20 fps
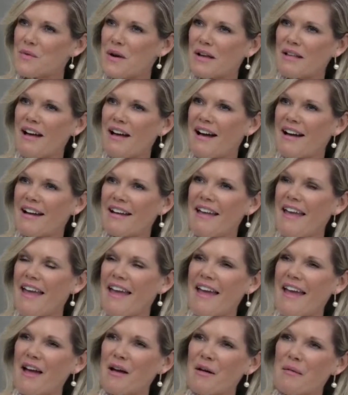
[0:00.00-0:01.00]
Well, I
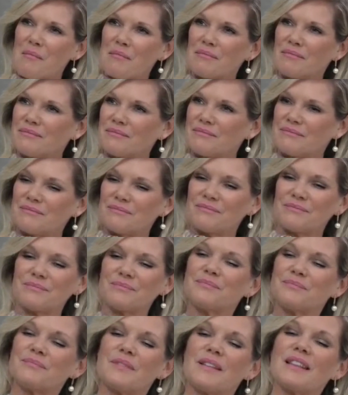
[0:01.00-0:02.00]

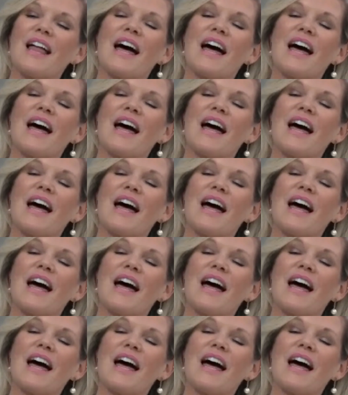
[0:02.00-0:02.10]
am.